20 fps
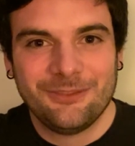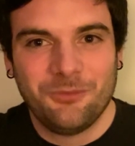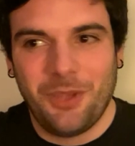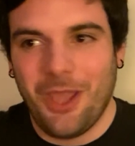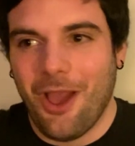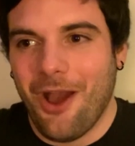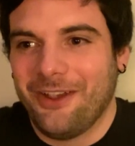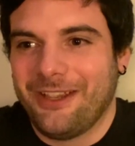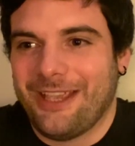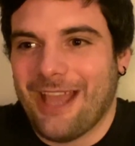We
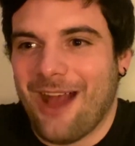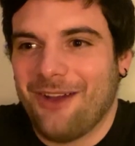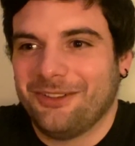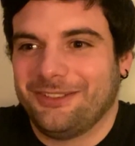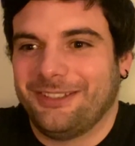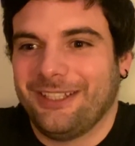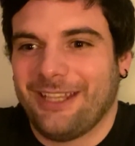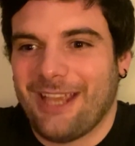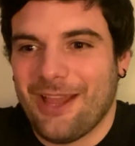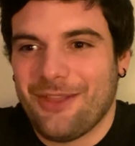hung
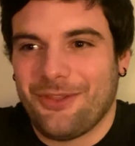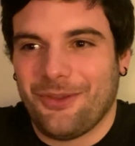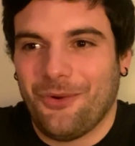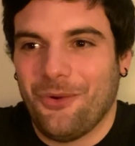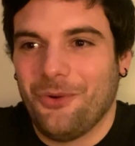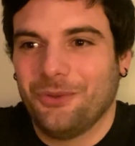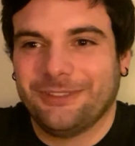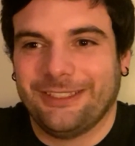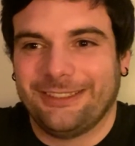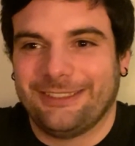out together
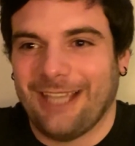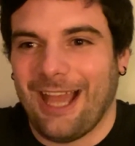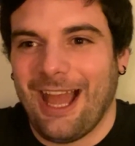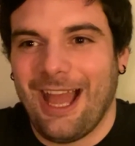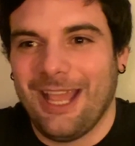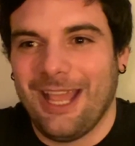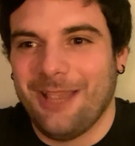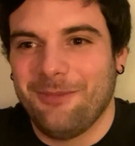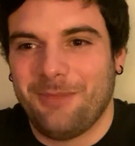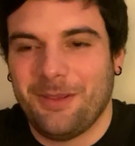all the
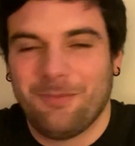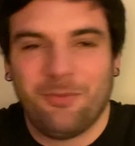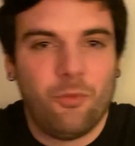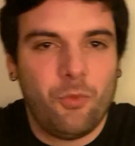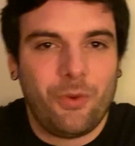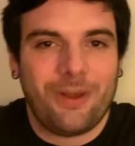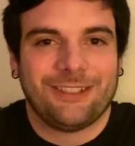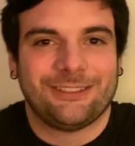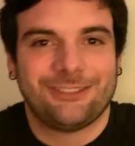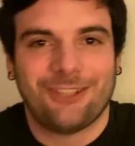time. People
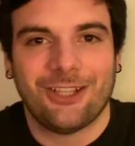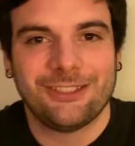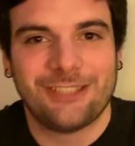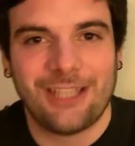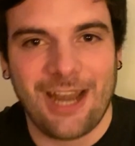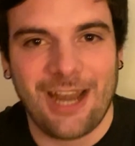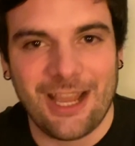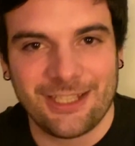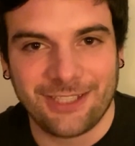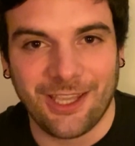would have
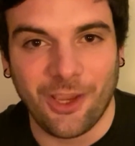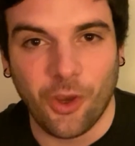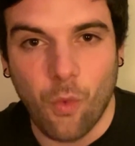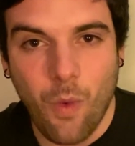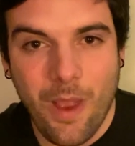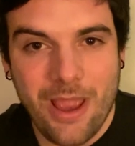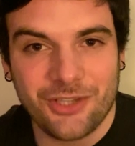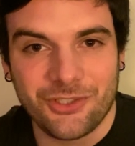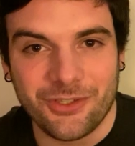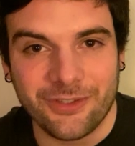started asking
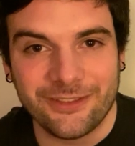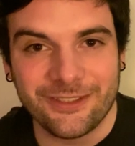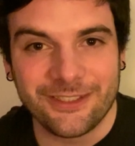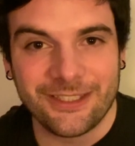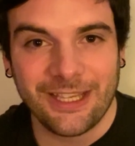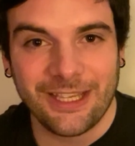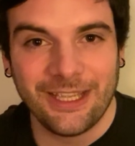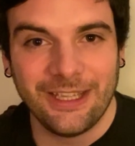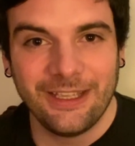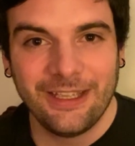
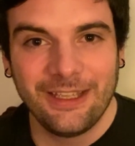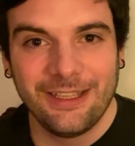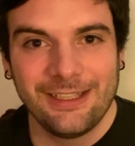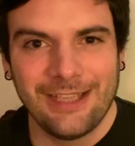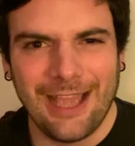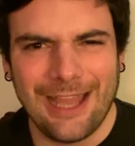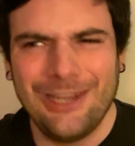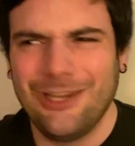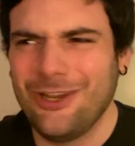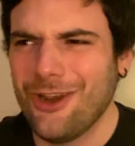questions.
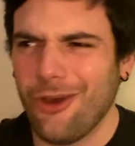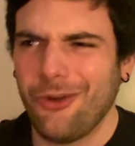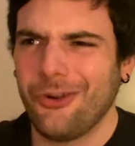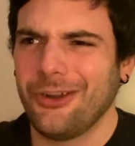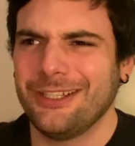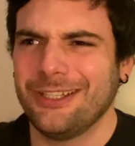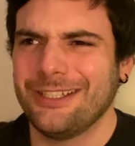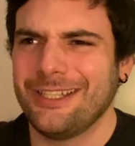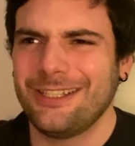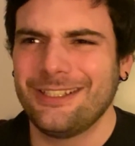And
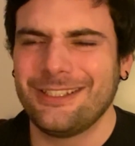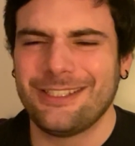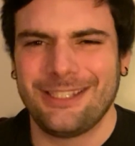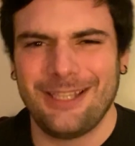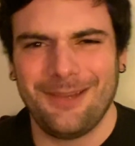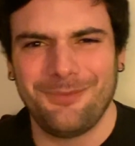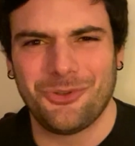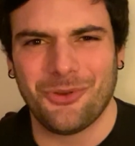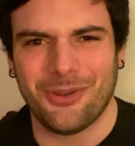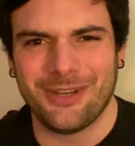Lauren didn't
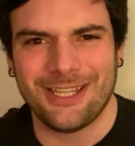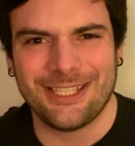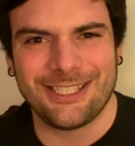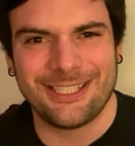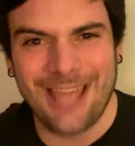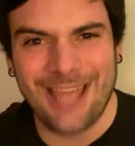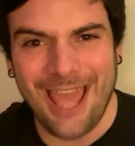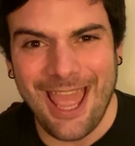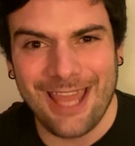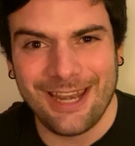seem to
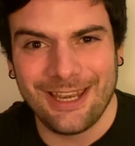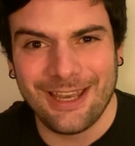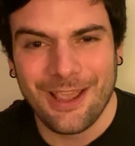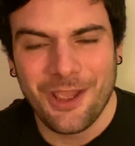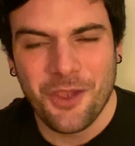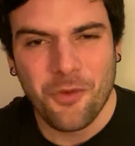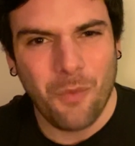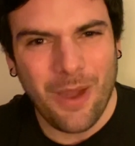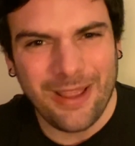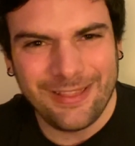understand
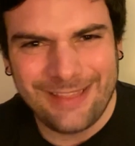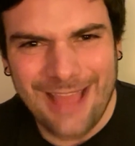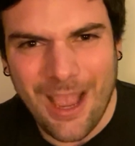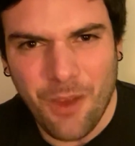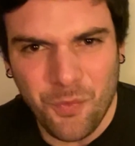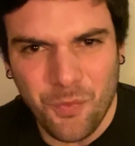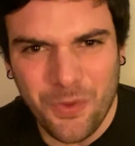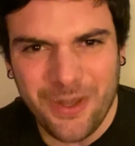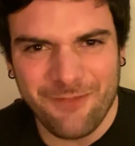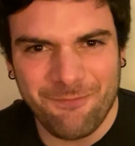why
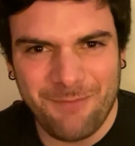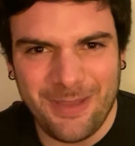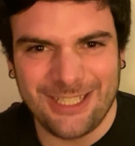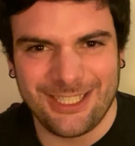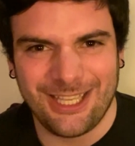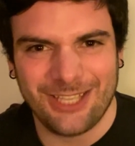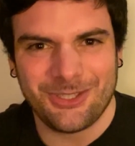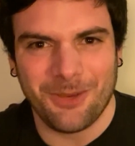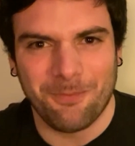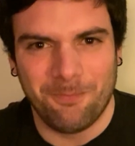that would have been
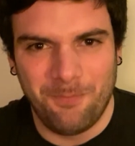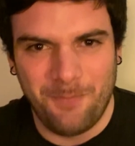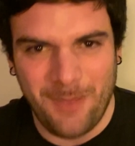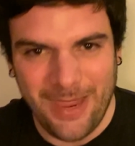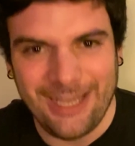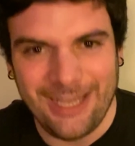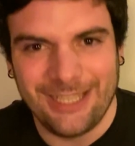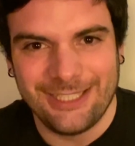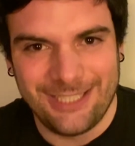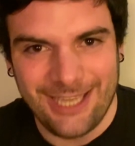such a
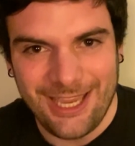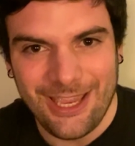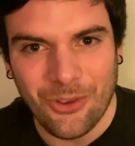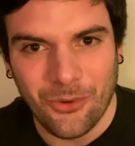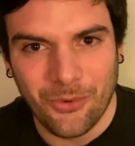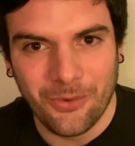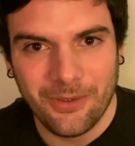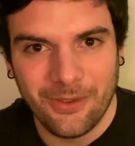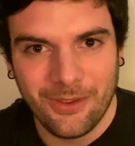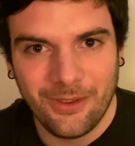big
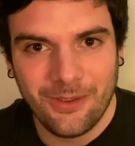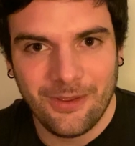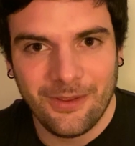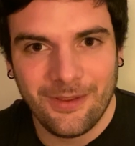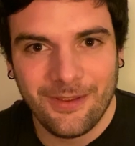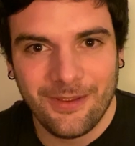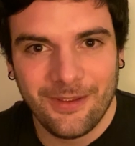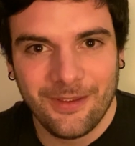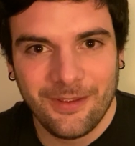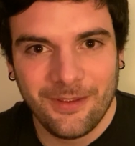deal.
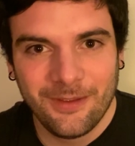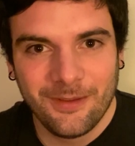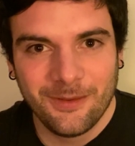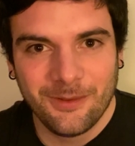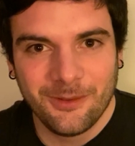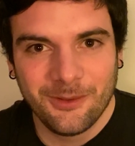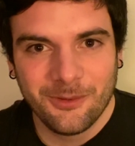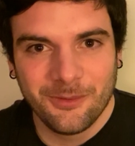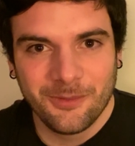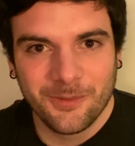
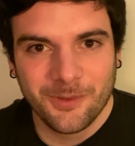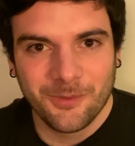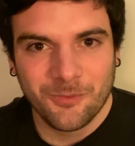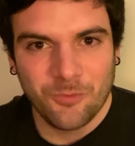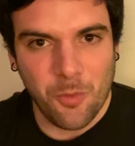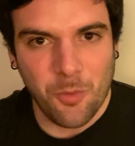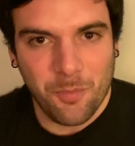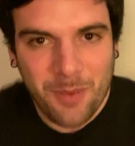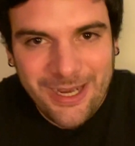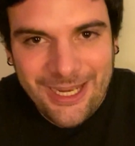
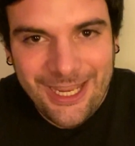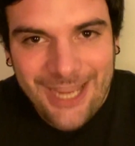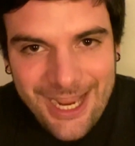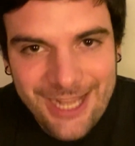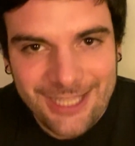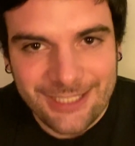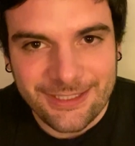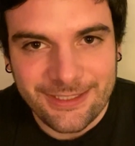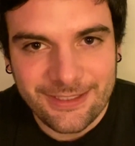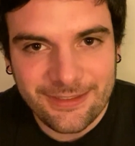Well, but it
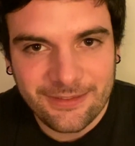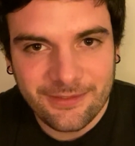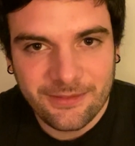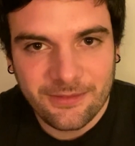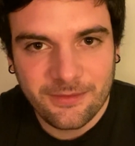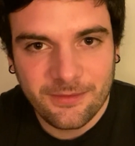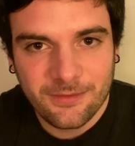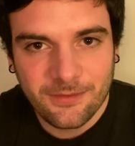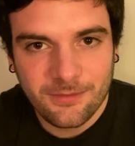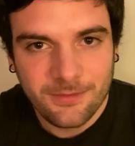is,
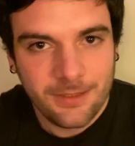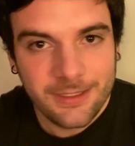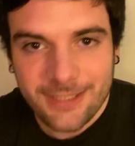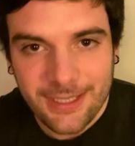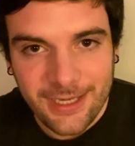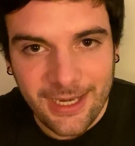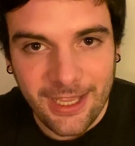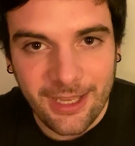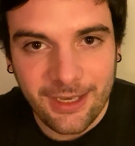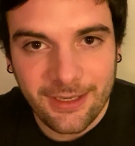
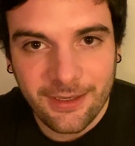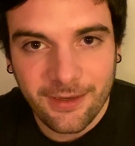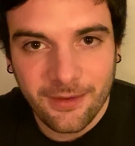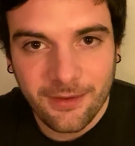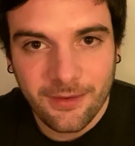isn't it?